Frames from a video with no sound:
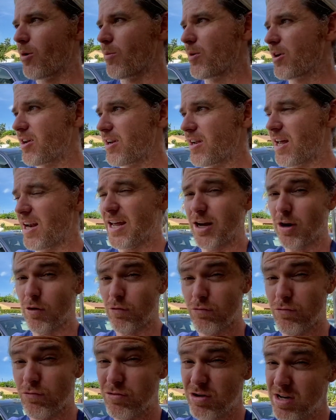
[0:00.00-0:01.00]
We could get like a
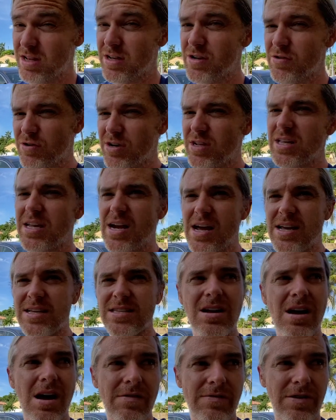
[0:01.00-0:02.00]
really, really nice
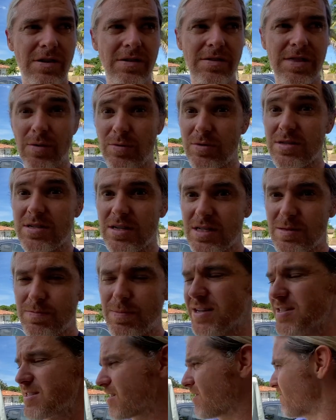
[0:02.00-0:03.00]
cover that was
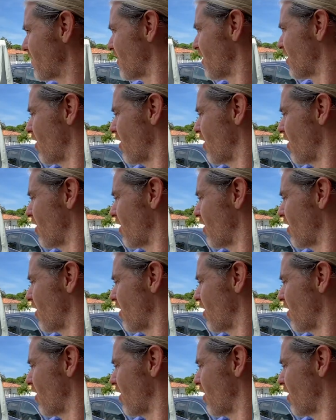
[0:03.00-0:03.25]
expensive,